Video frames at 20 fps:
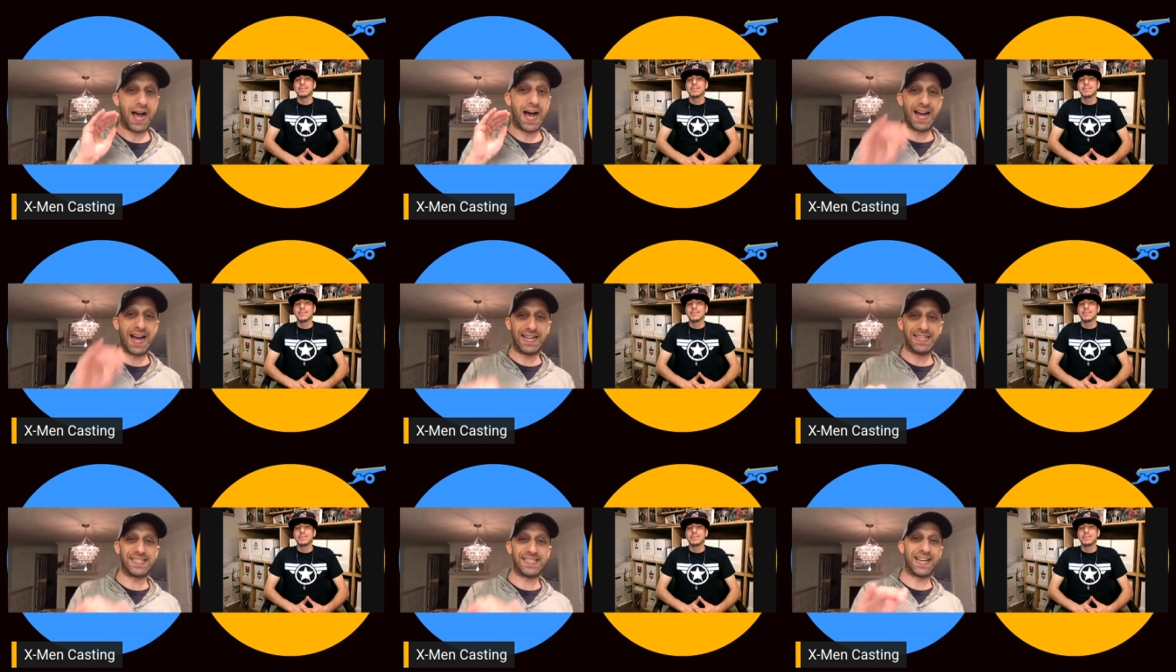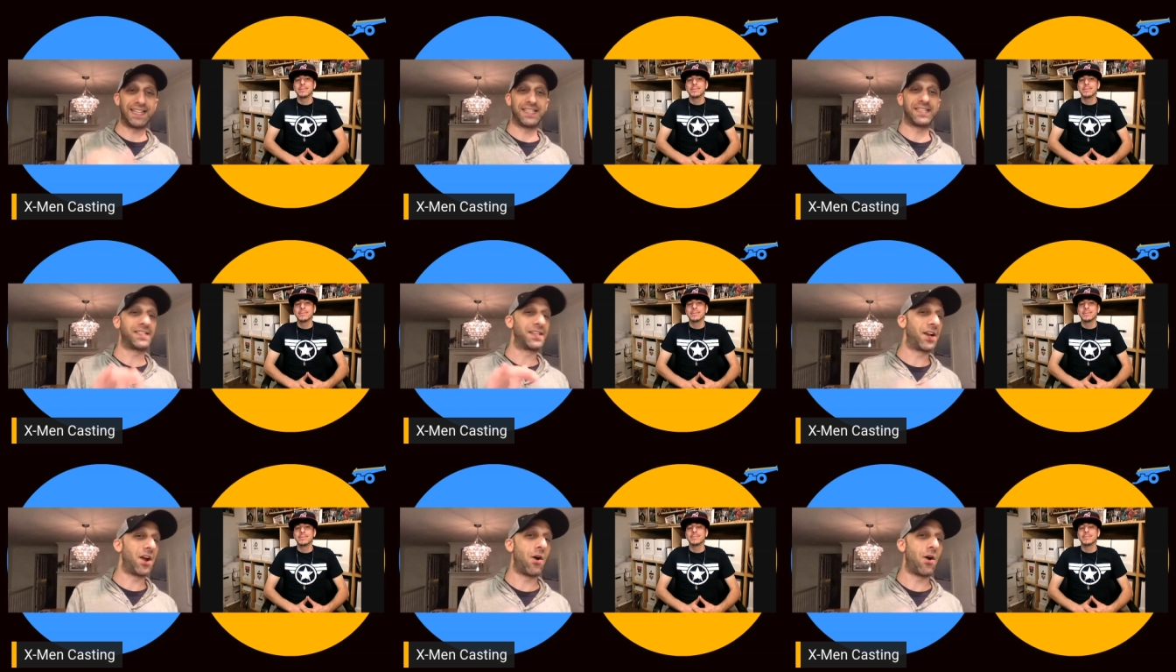I
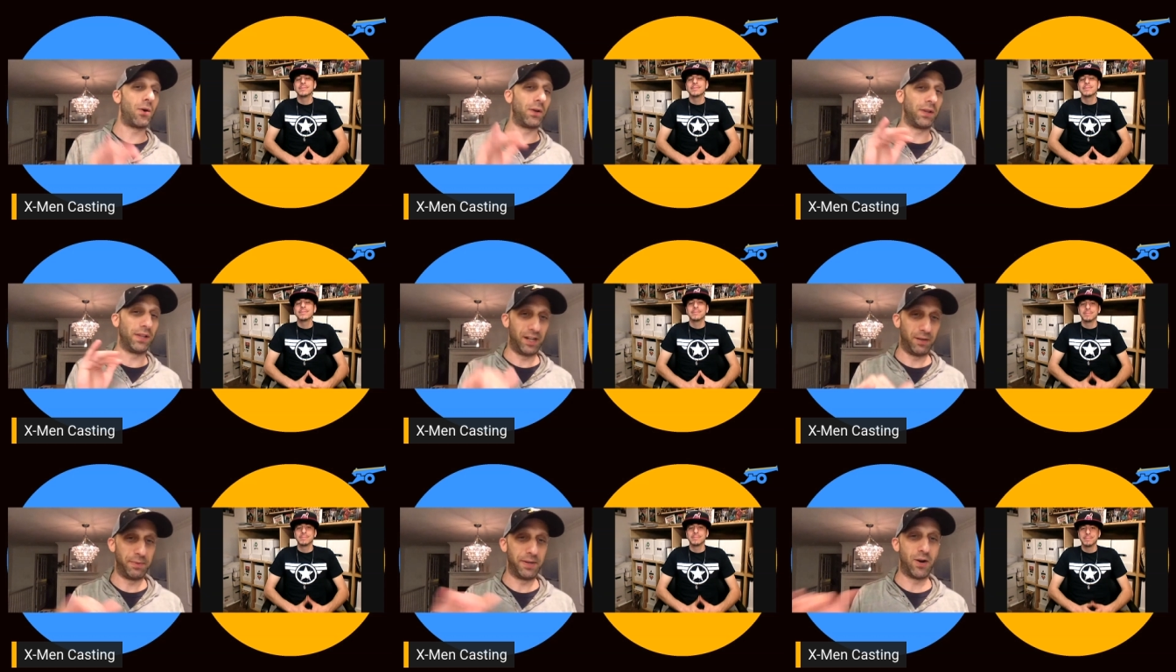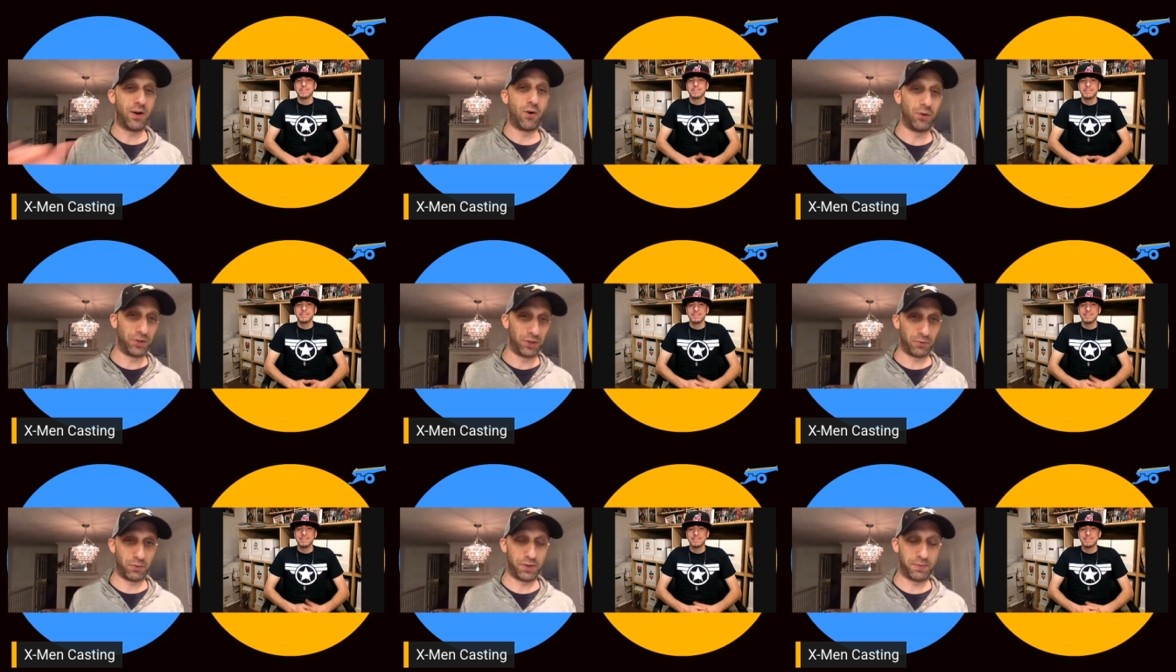tended to go a little bit
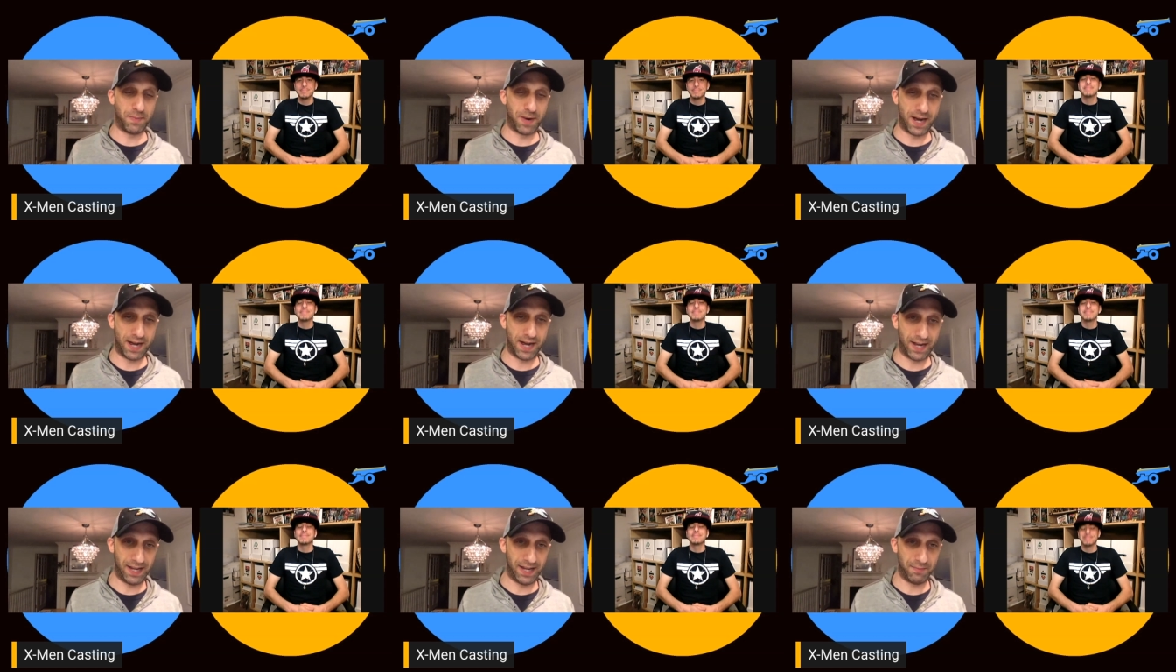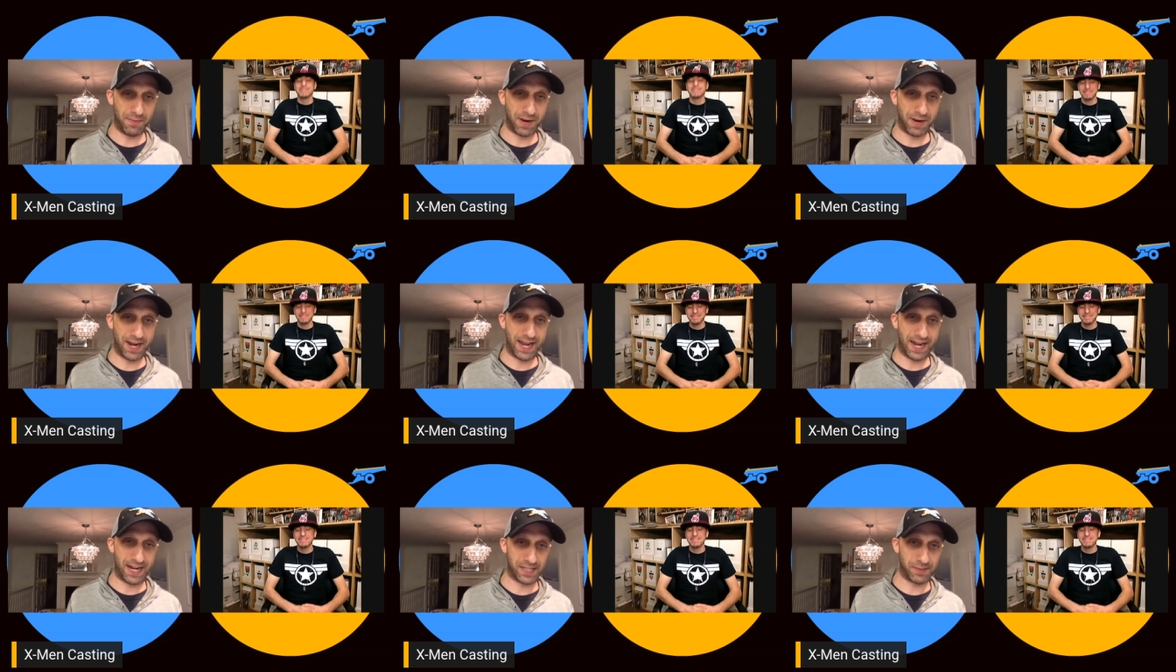older with my
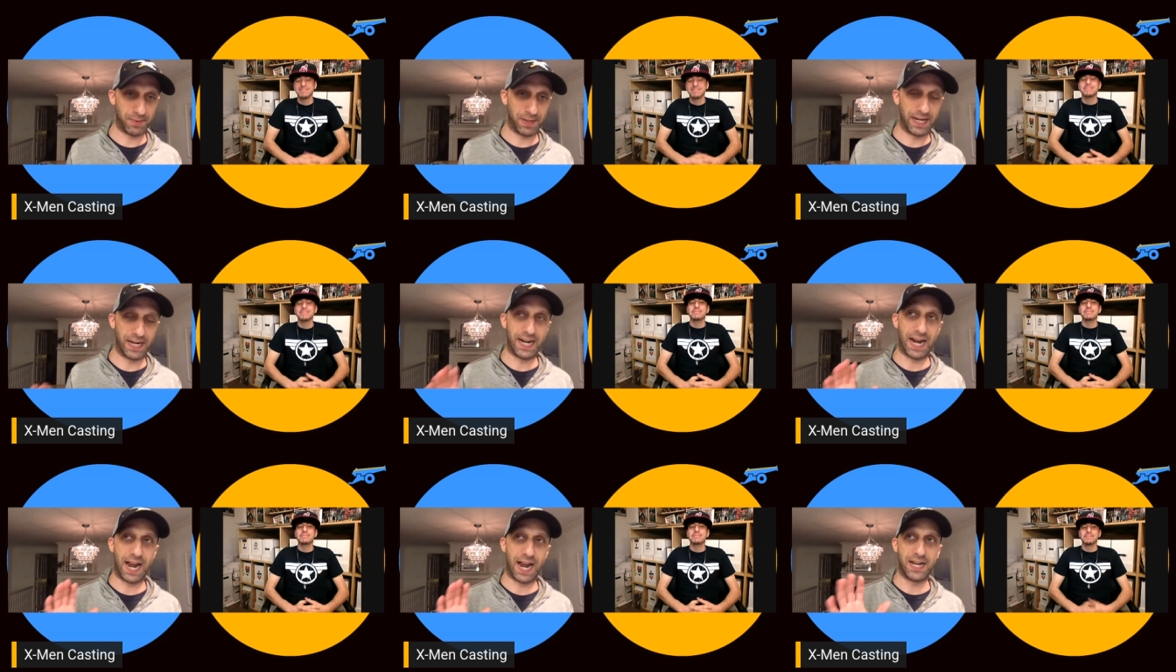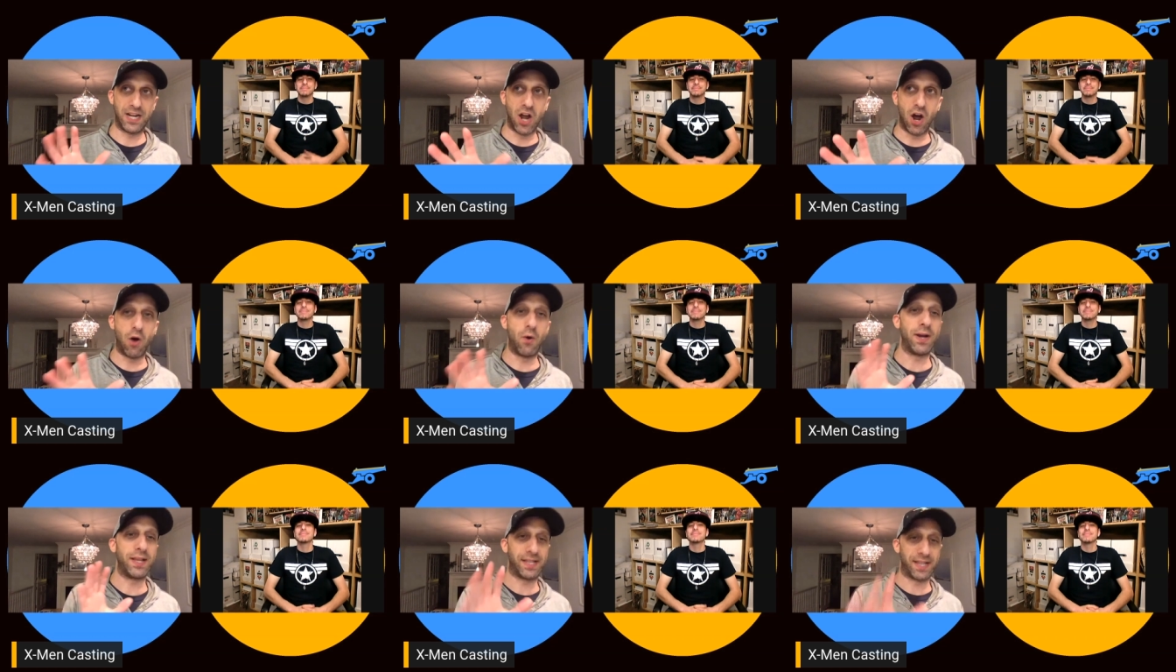my X Men, and I
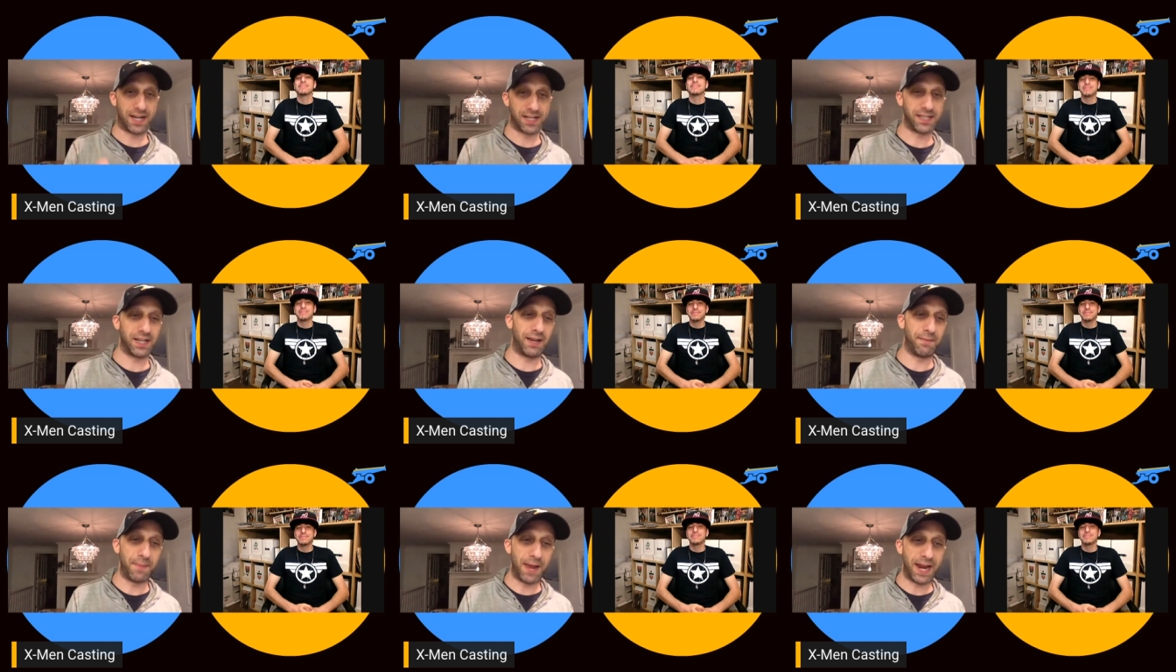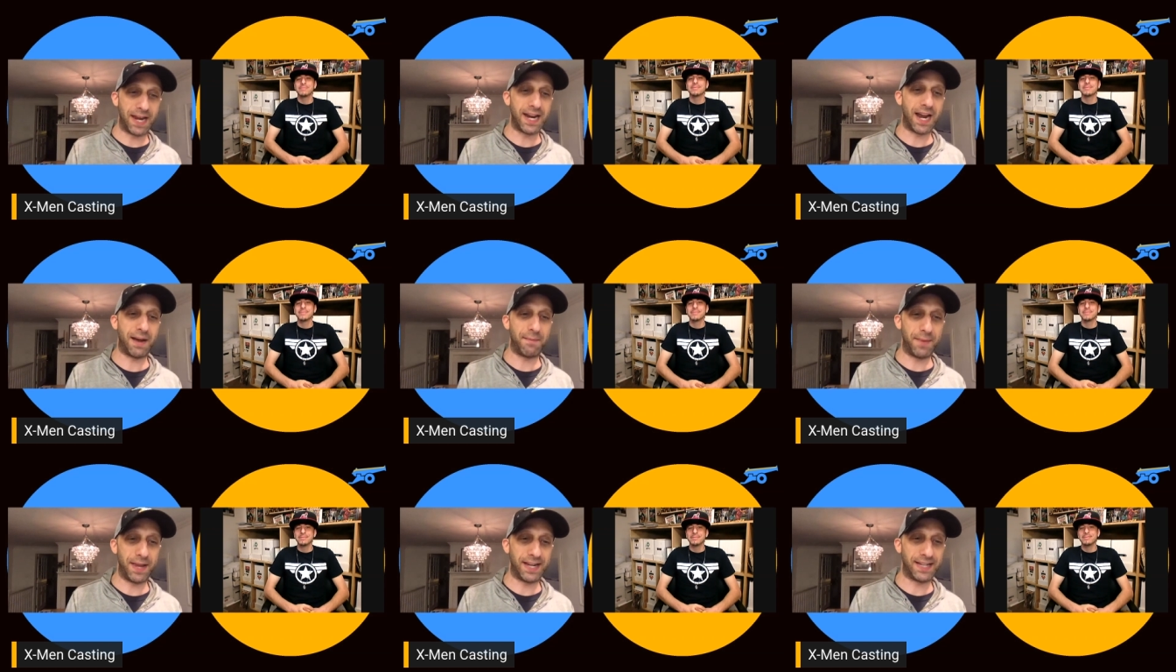know it does. It may
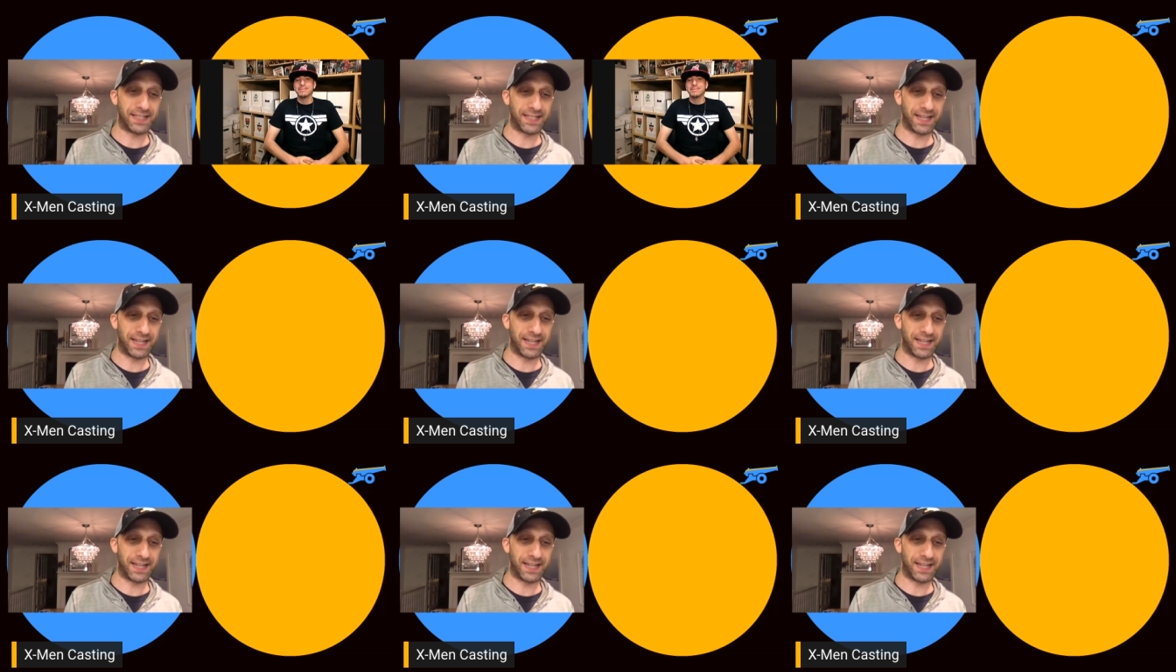not